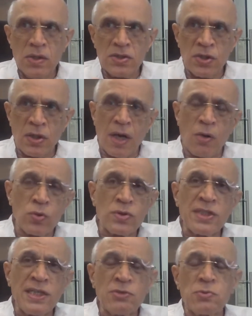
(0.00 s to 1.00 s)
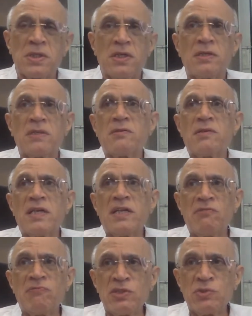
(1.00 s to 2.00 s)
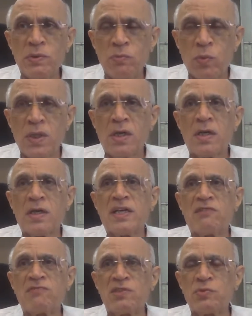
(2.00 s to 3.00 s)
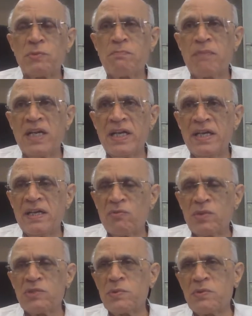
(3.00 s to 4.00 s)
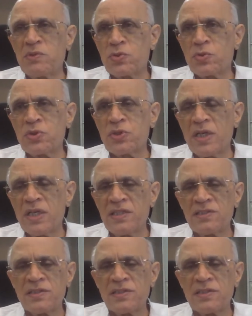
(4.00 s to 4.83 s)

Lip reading: Your outside world, in which we work and which we play and which we socialize,